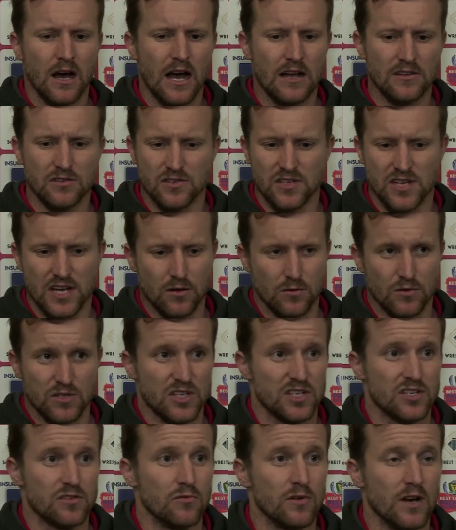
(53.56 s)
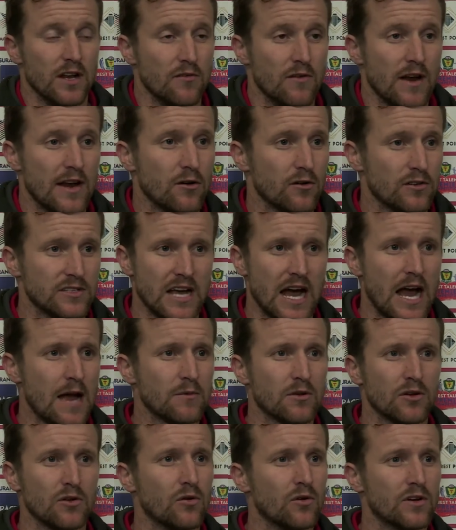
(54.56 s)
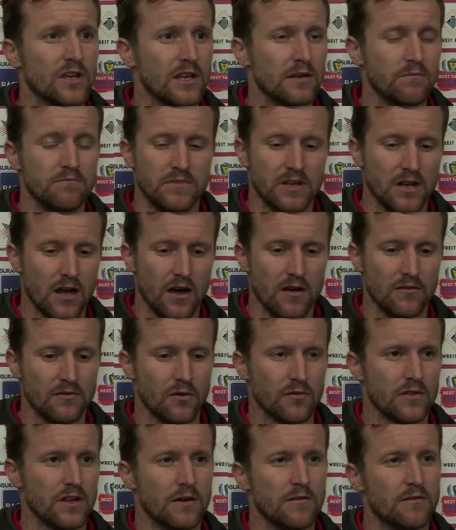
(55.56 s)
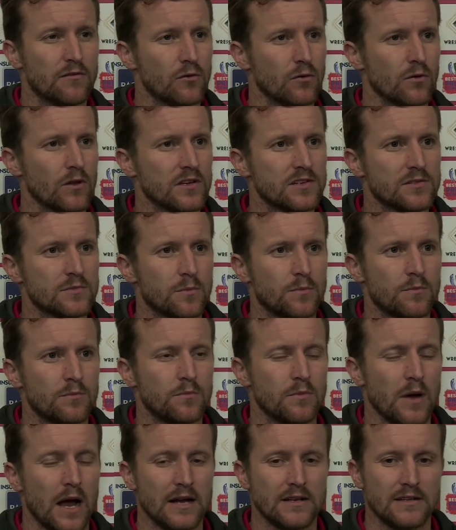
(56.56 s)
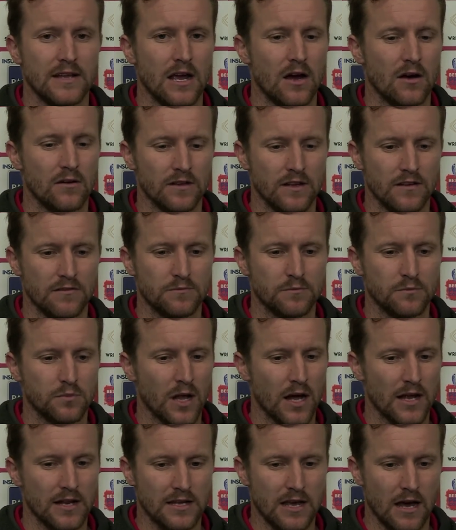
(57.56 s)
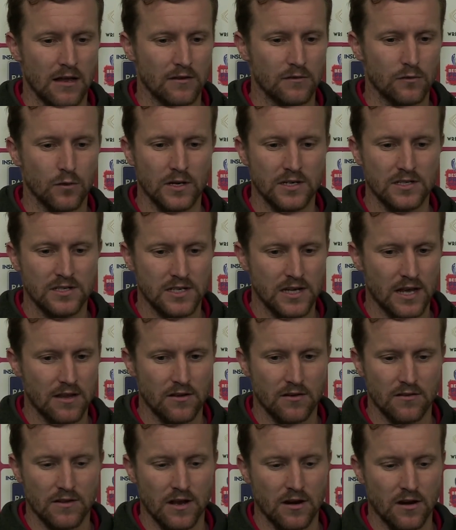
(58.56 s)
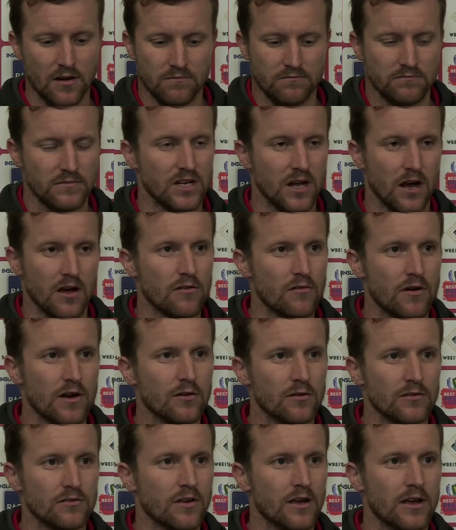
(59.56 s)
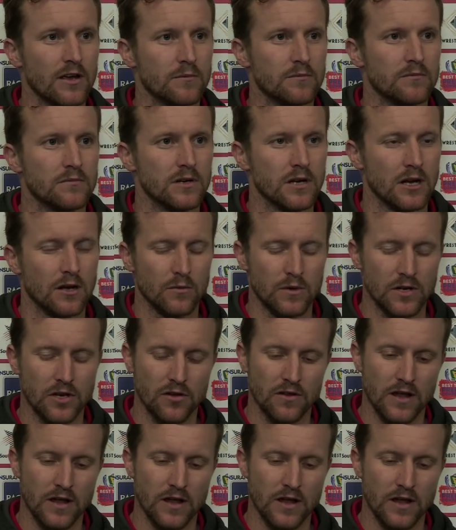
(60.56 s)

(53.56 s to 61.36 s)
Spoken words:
As I said, it was just a really red hot game. Glenorchy, you know, they've got their full list back now and they've played a couple of weeks together and they're, you know, a red hot team. We